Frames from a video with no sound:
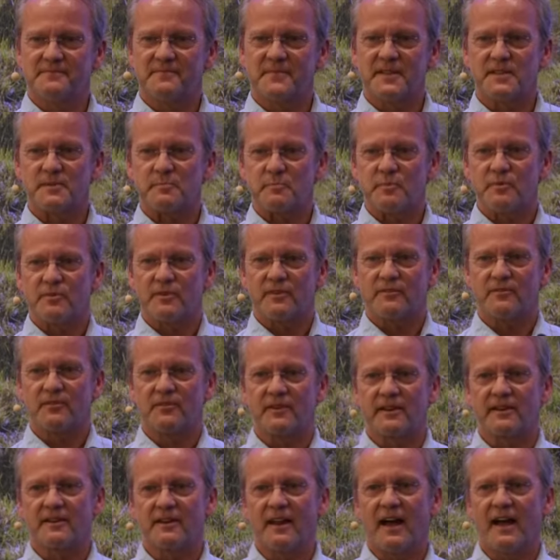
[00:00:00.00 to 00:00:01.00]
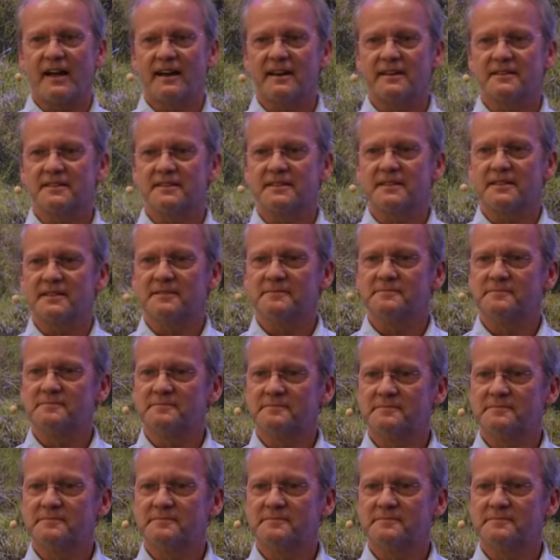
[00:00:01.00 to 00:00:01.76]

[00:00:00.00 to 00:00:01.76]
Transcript: This beautiful little island here.